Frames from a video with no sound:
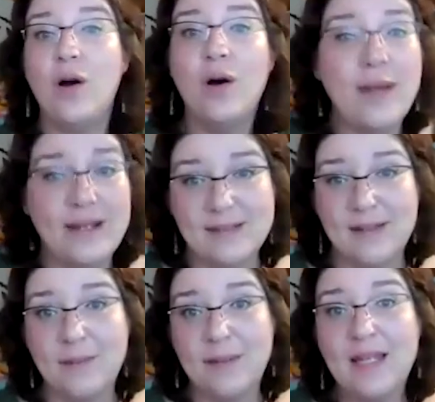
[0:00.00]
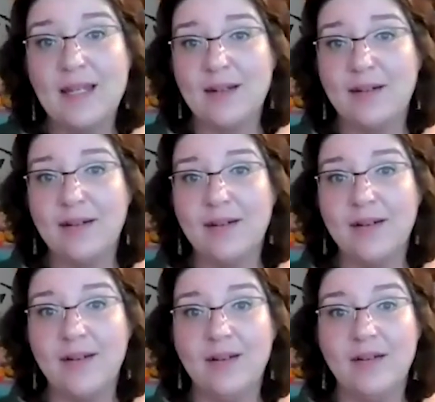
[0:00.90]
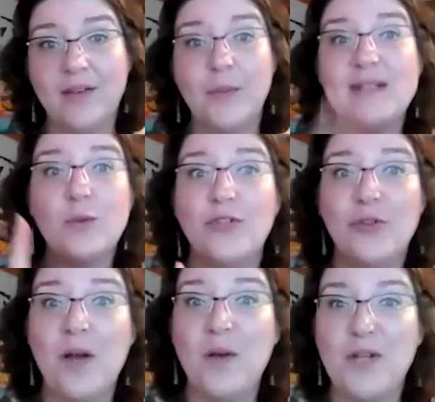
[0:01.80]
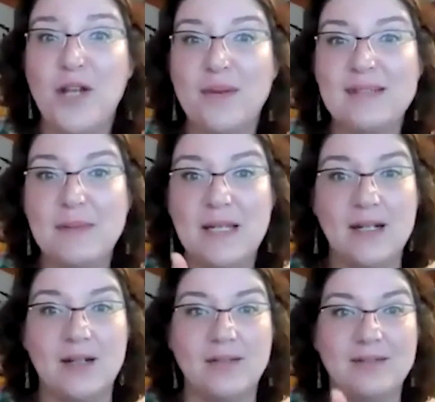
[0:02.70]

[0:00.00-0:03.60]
always going to be here. Three Squares Vermont will always be here.